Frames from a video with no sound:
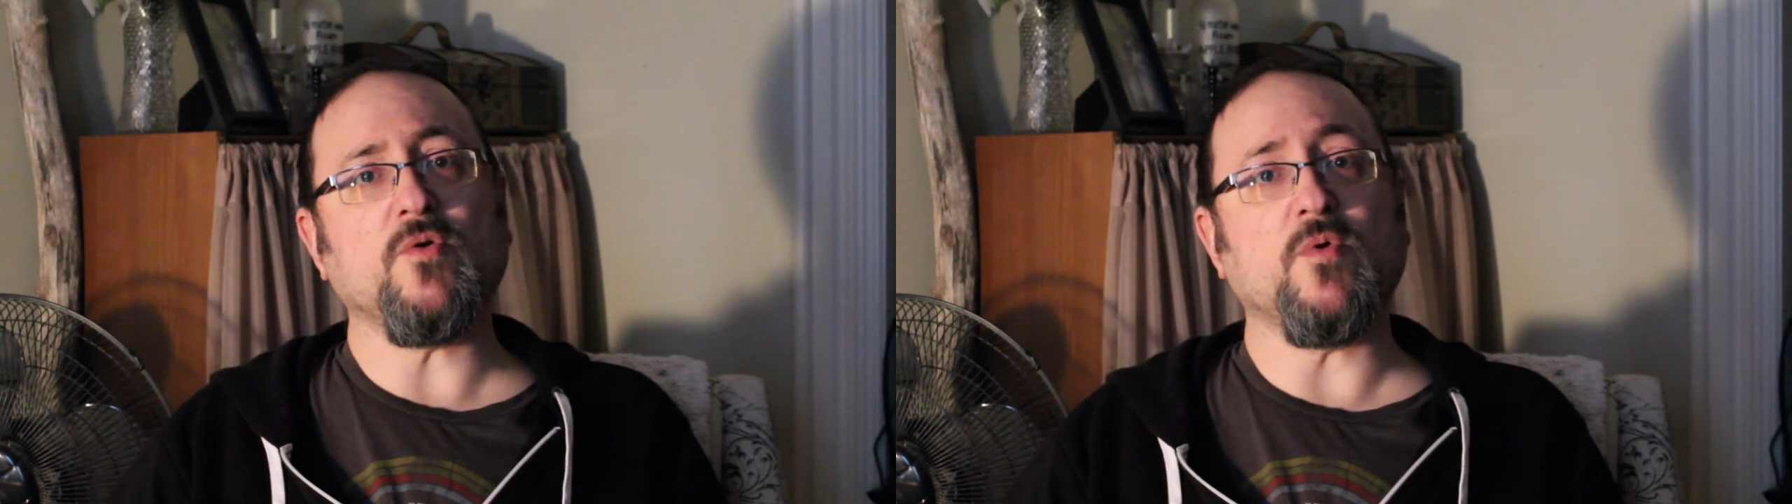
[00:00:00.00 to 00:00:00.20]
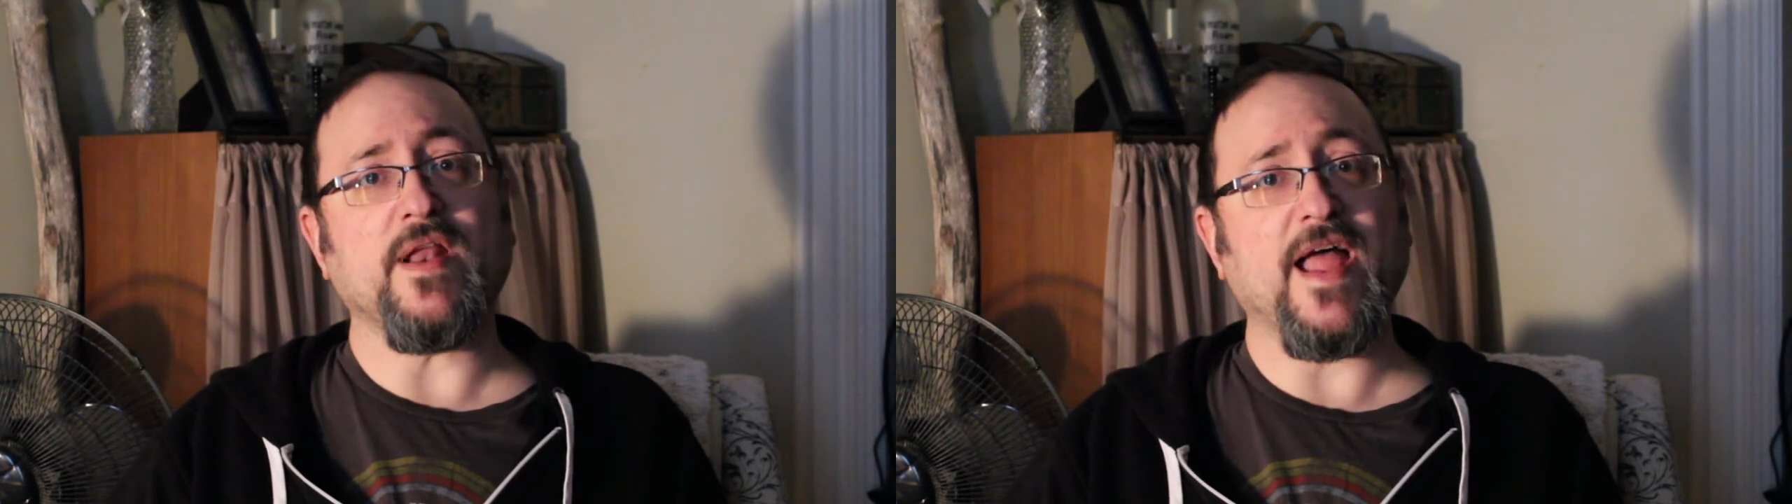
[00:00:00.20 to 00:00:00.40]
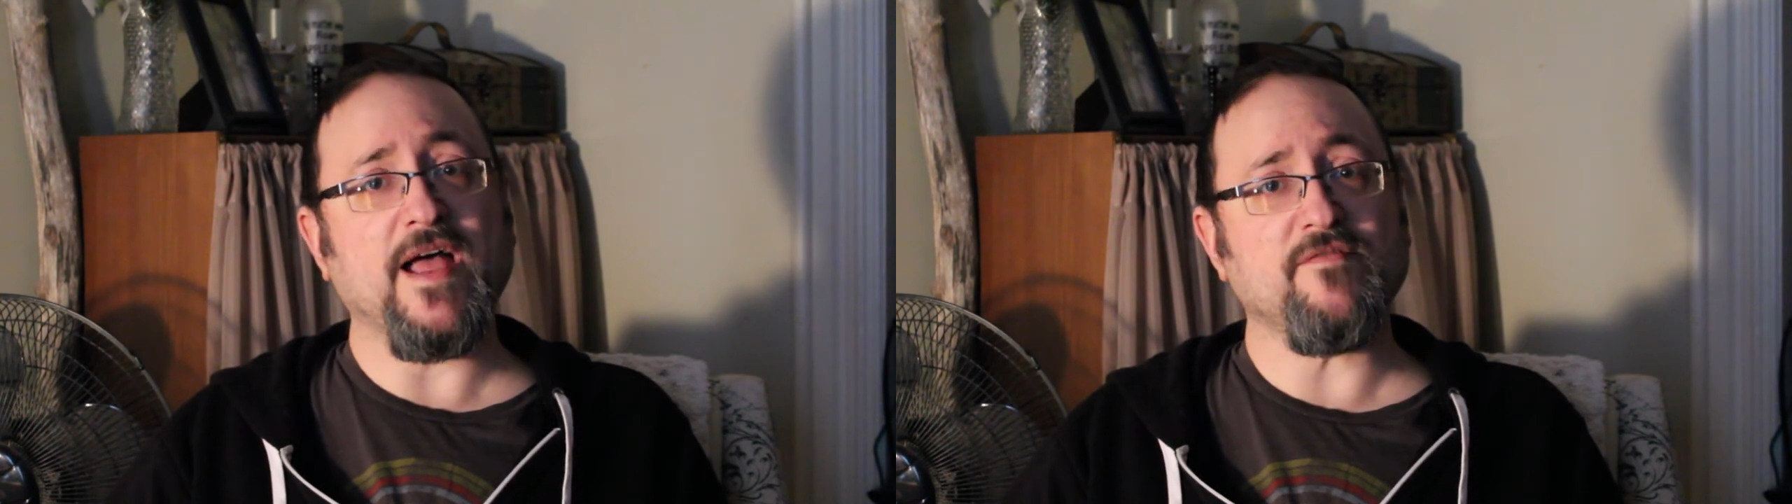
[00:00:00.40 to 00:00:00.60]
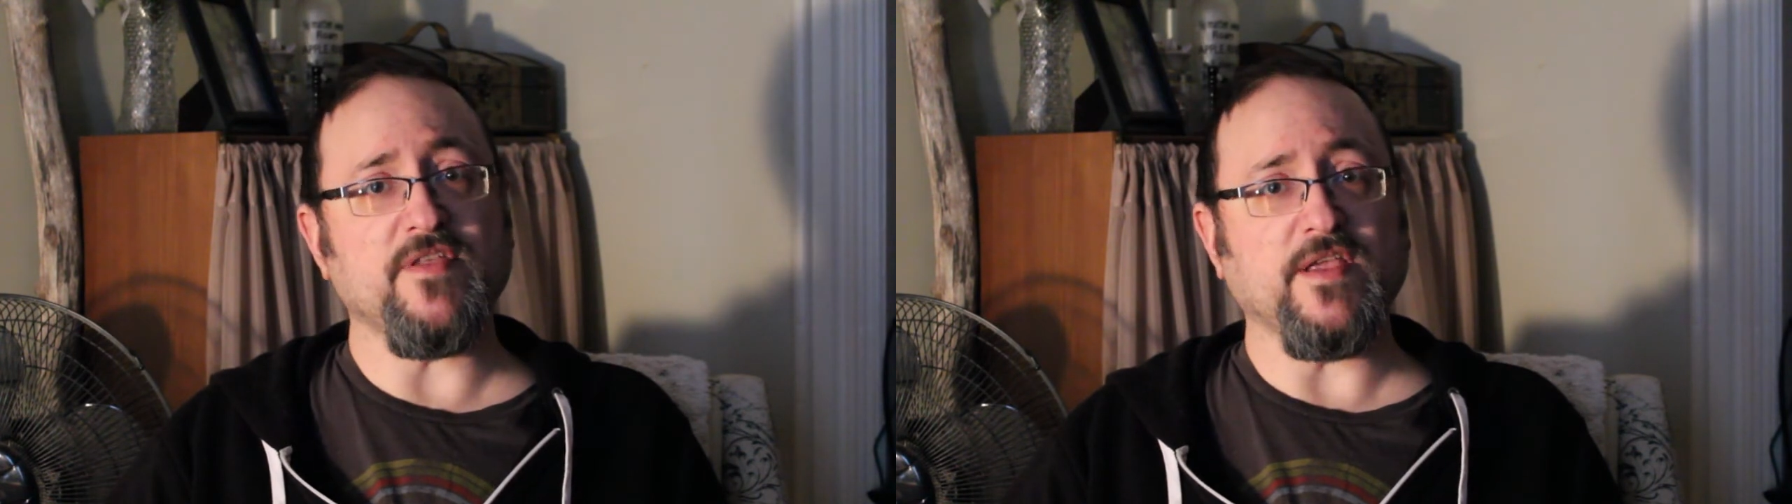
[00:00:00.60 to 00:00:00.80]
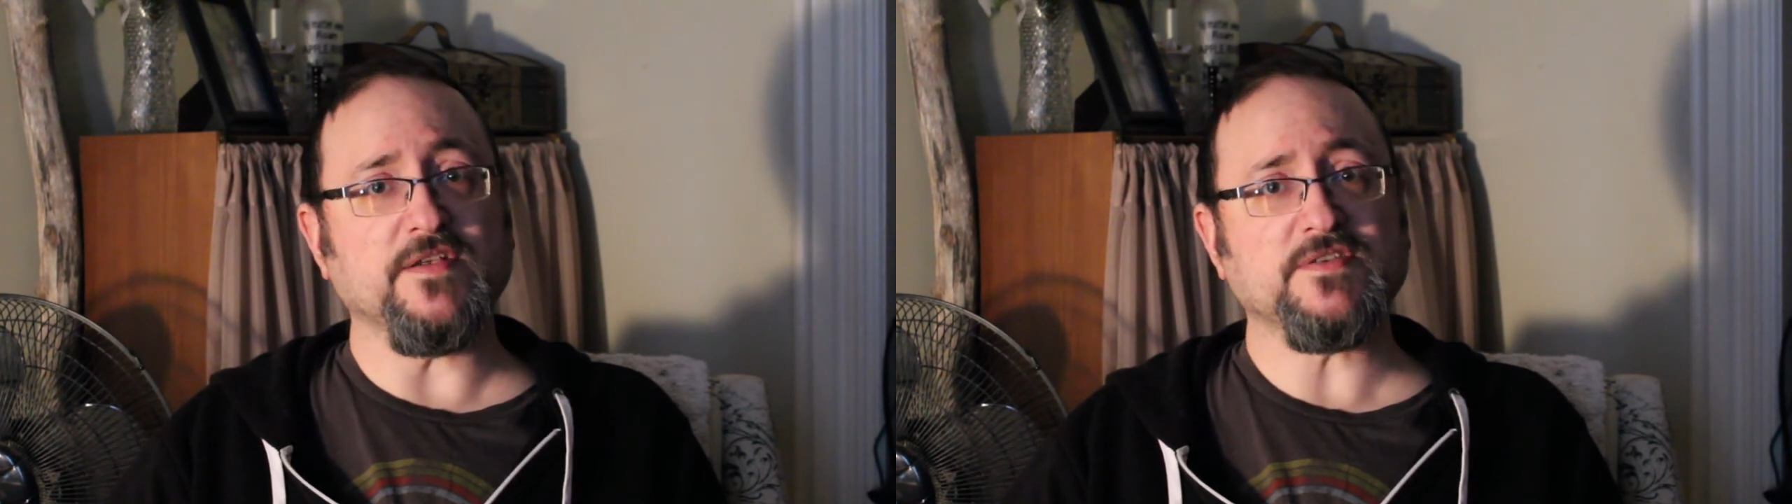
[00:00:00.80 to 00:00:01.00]
who would have
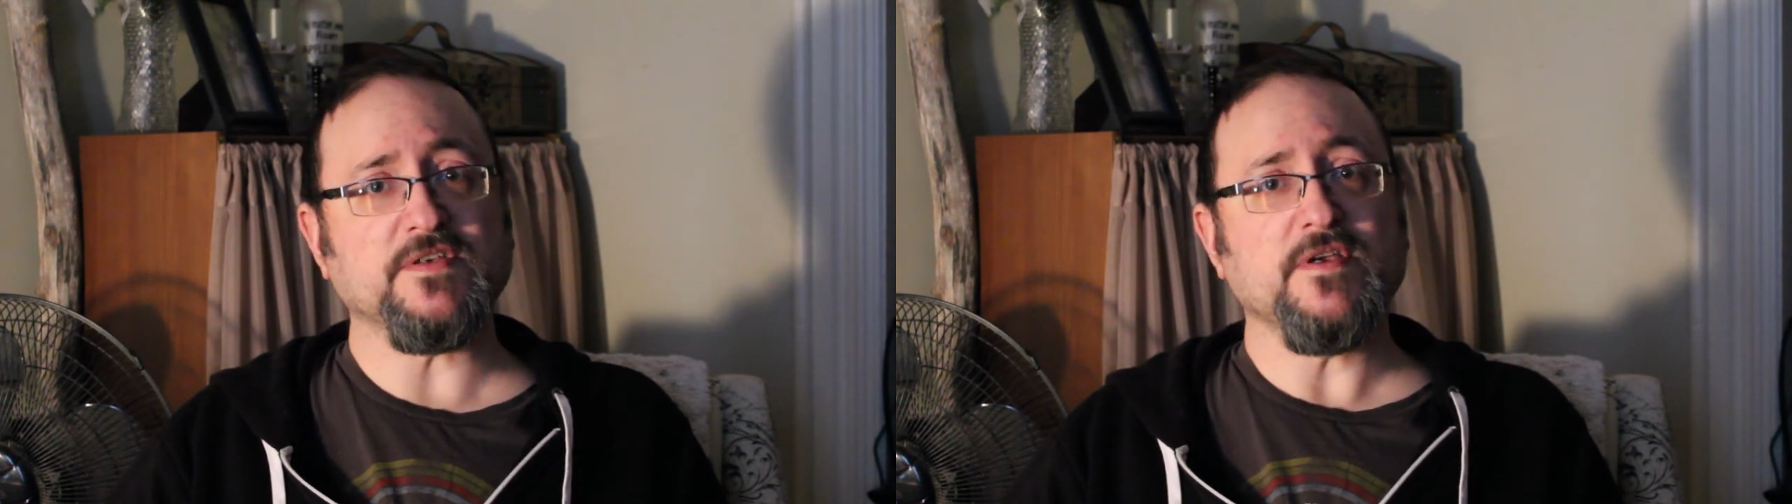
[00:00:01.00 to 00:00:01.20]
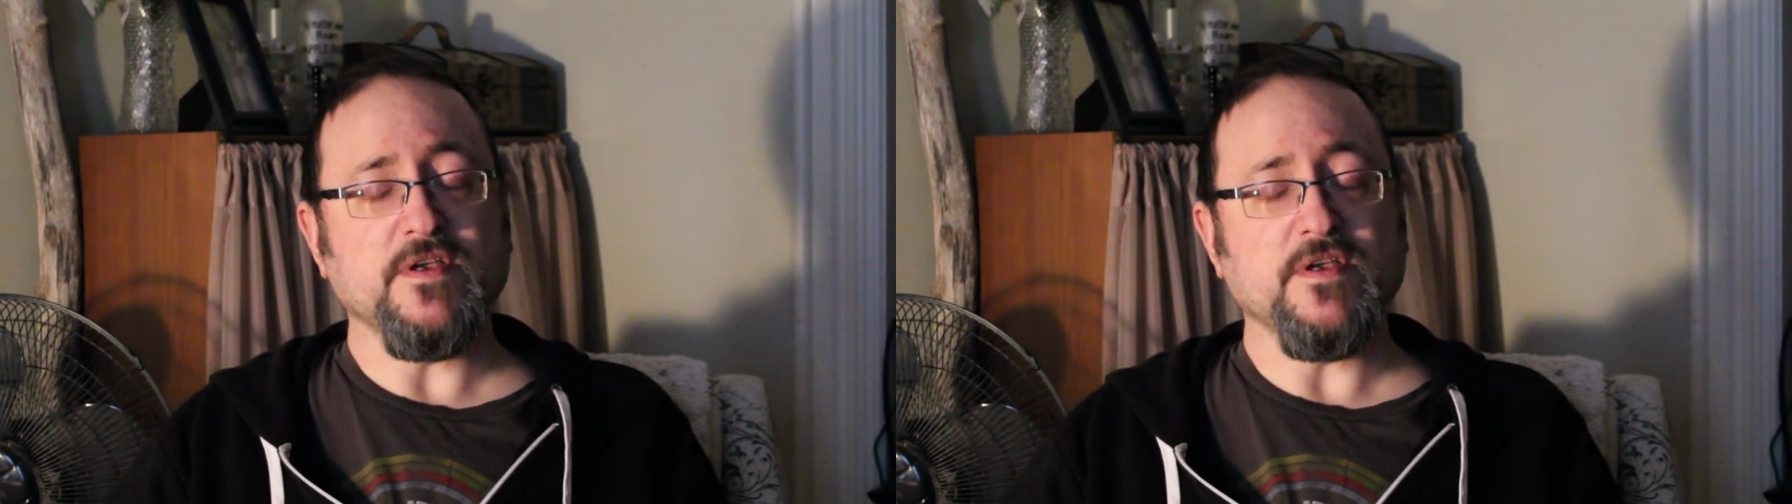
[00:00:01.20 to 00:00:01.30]
these